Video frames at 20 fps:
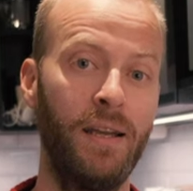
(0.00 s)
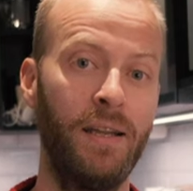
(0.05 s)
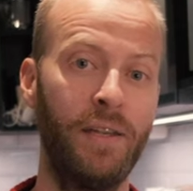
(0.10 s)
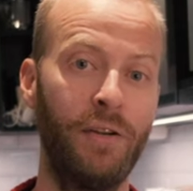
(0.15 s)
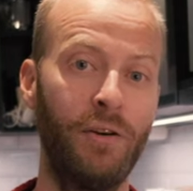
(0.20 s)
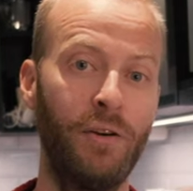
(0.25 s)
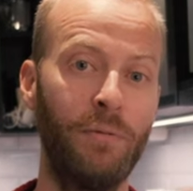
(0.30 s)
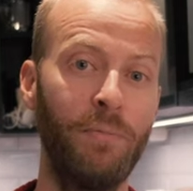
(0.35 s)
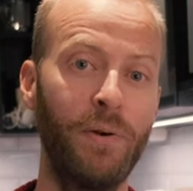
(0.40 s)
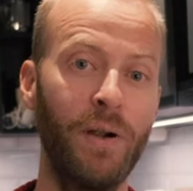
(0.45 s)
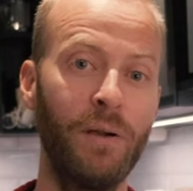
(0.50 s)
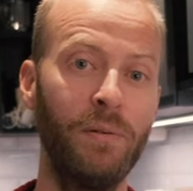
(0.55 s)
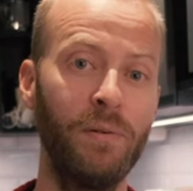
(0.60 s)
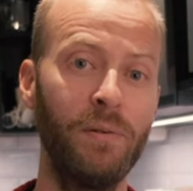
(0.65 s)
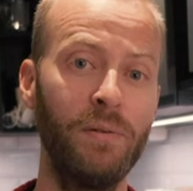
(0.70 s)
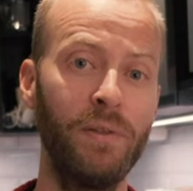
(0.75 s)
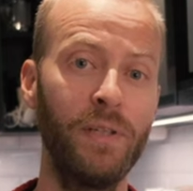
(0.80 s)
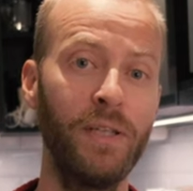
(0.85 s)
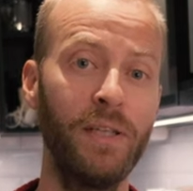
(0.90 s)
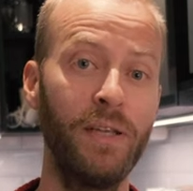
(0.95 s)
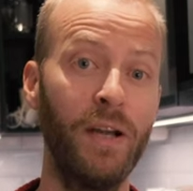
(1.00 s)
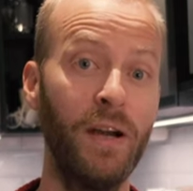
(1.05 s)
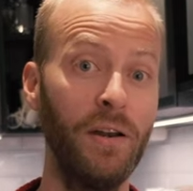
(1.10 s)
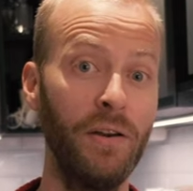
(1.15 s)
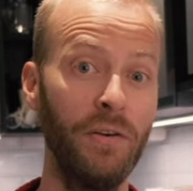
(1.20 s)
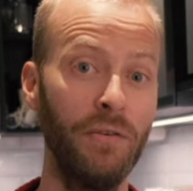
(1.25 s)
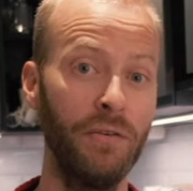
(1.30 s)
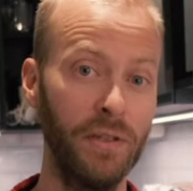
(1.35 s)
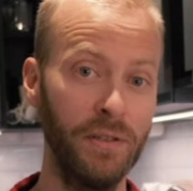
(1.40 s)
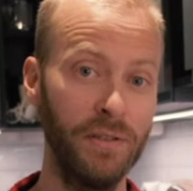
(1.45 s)
There are probably
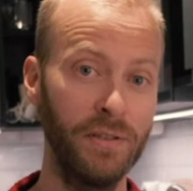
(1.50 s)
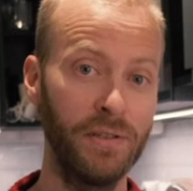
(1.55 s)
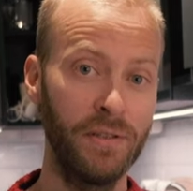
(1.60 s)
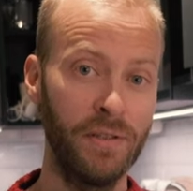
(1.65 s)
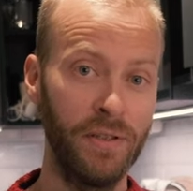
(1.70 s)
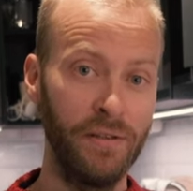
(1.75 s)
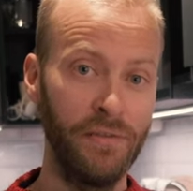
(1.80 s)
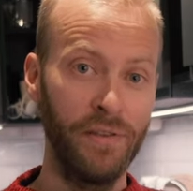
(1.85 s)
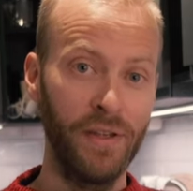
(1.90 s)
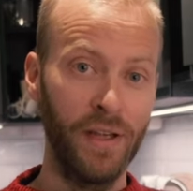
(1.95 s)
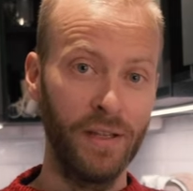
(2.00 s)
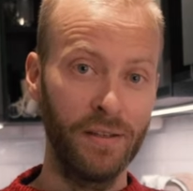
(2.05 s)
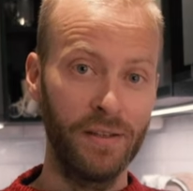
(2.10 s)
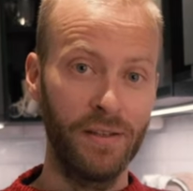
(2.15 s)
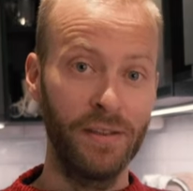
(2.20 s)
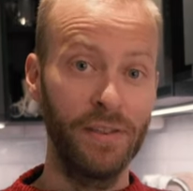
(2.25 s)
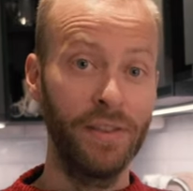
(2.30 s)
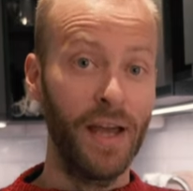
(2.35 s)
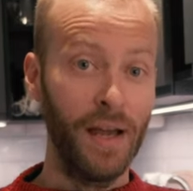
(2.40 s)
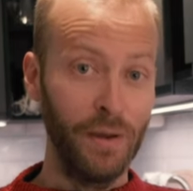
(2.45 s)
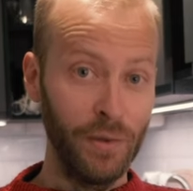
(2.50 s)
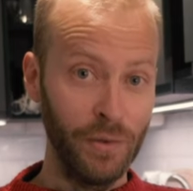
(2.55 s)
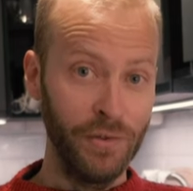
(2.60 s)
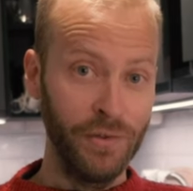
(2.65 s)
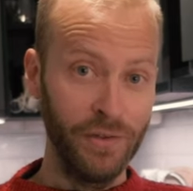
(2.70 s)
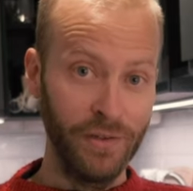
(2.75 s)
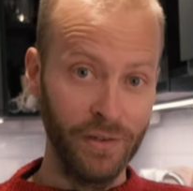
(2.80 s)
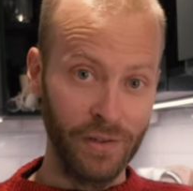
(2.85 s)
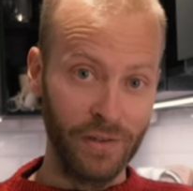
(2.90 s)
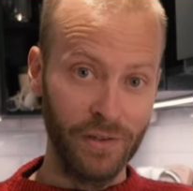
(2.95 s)
hundreds, if not
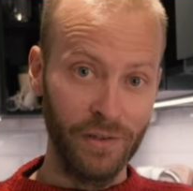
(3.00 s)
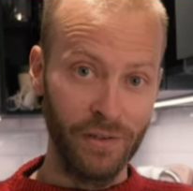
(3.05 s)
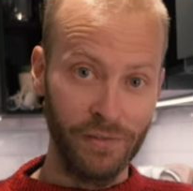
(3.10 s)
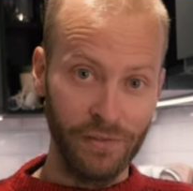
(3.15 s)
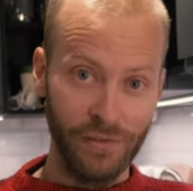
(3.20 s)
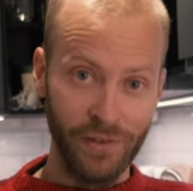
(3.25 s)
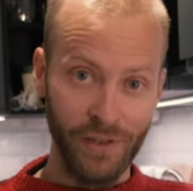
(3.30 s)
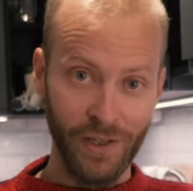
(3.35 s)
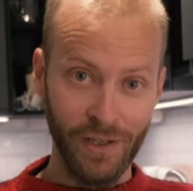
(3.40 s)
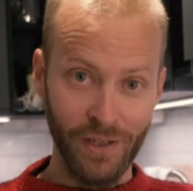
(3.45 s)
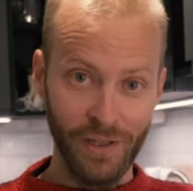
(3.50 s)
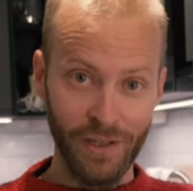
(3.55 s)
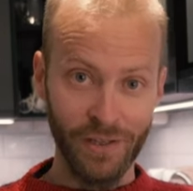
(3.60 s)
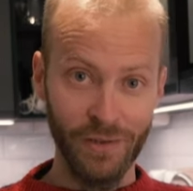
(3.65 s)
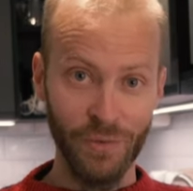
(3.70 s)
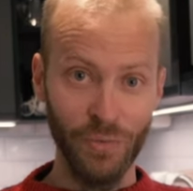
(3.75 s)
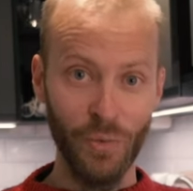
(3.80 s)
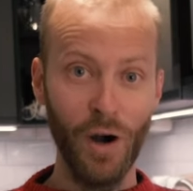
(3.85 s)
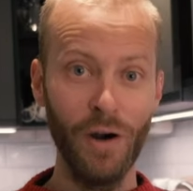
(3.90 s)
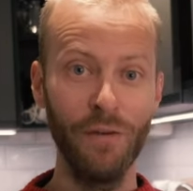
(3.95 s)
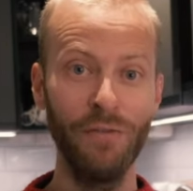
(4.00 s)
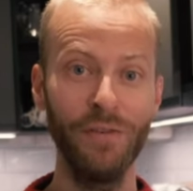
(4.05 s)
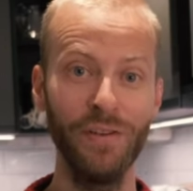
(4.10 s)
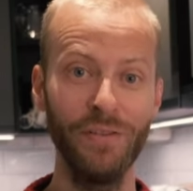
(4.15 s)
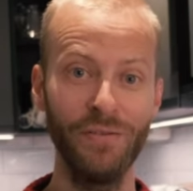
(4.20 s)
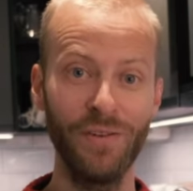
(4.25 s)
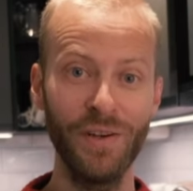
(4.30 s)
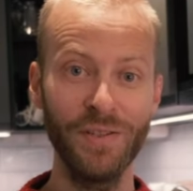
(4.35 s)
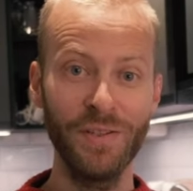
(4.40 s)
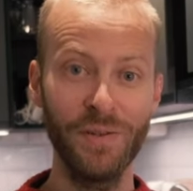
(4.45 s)
thousands, of uh, waffle
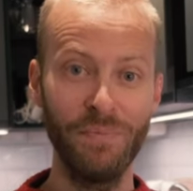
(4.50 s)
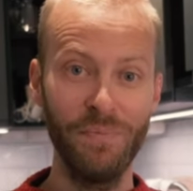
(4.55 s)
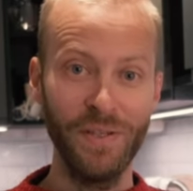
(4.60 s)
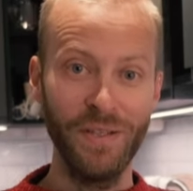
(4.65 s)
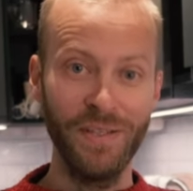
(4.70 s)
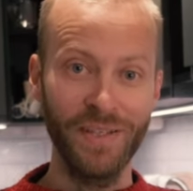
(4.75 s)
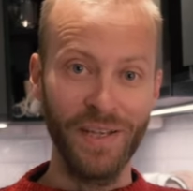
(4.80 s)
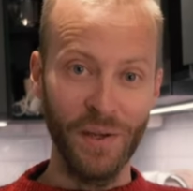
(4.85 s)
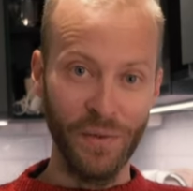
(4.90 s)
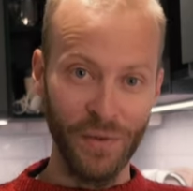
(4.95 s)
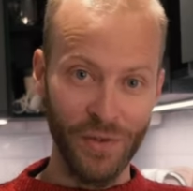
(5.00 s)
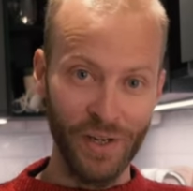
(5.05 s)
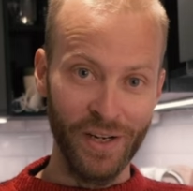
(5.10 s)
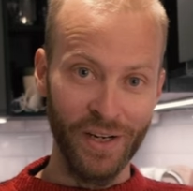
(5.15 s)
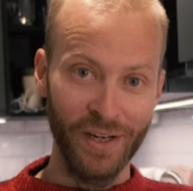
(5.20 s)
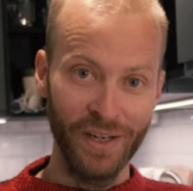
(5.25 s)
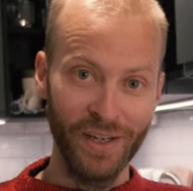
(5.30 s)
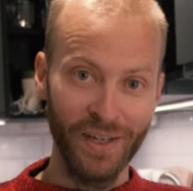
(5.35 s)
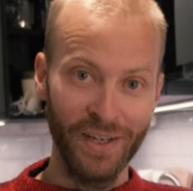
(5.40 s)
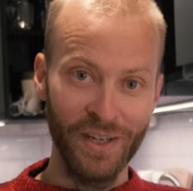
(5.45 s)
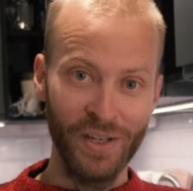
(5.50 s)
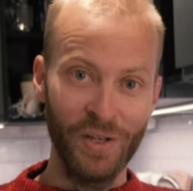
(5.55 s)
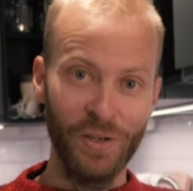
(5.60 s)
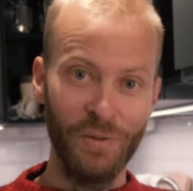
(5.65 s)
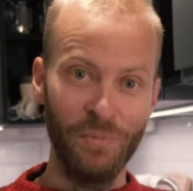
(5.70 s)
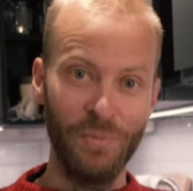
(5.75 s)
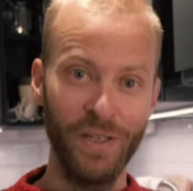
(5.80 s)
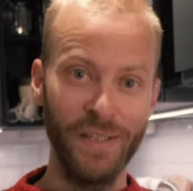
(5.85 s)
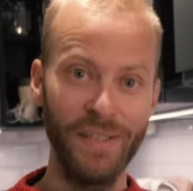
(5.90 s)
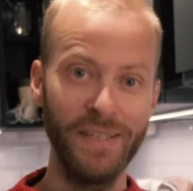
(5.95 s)
recipes out there.
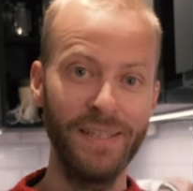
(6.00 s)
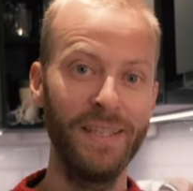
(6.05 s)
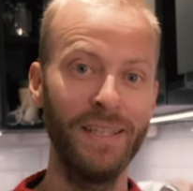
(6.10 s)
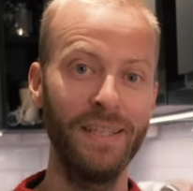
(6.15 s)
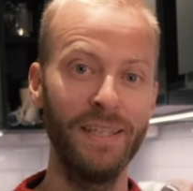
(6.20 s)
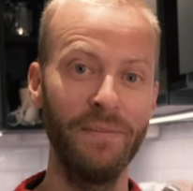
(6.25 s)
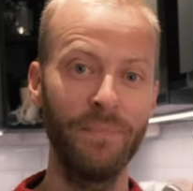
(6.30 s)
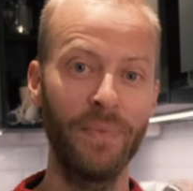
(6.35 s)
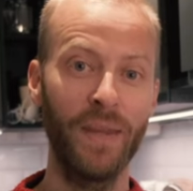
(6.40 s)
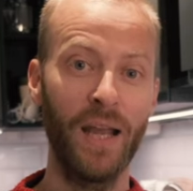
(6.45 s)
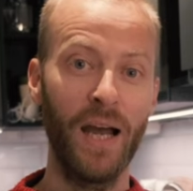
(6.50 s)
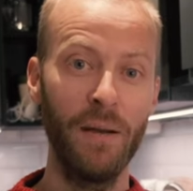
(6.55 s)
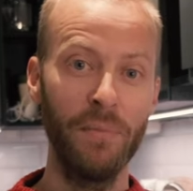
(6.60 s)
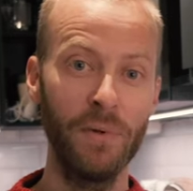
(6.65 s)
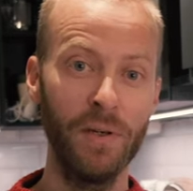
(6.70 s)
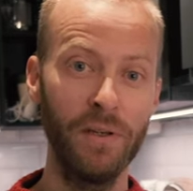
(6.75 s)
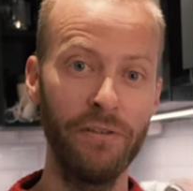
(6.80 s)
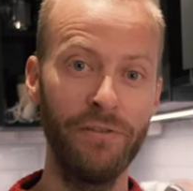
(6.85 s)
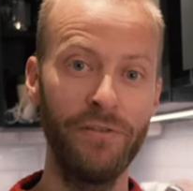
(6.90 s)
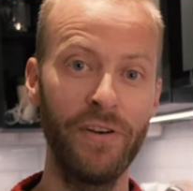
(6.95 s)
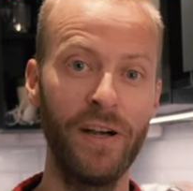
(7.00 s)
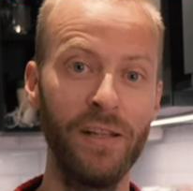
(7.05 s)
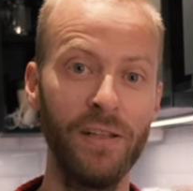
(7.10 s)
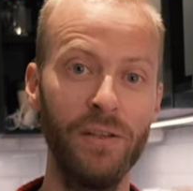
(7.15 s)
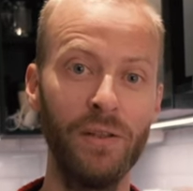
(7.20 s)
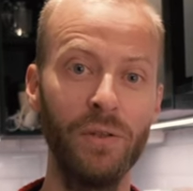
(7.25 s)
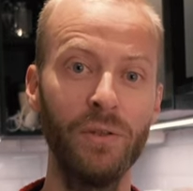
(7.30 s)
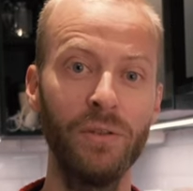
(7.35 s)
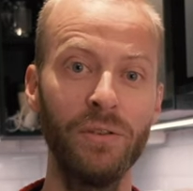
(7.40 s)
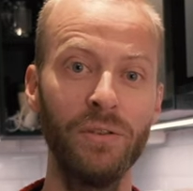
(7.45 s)
But um, I'm gonna
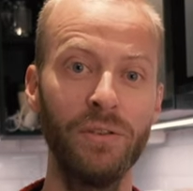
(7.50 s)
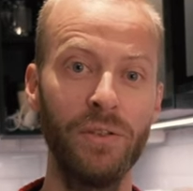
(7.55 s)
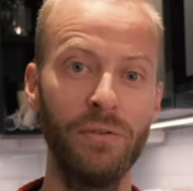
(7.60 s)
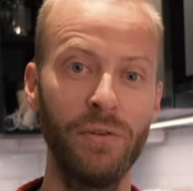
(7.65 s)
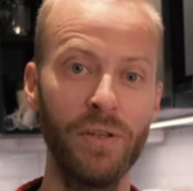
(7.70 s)
follow the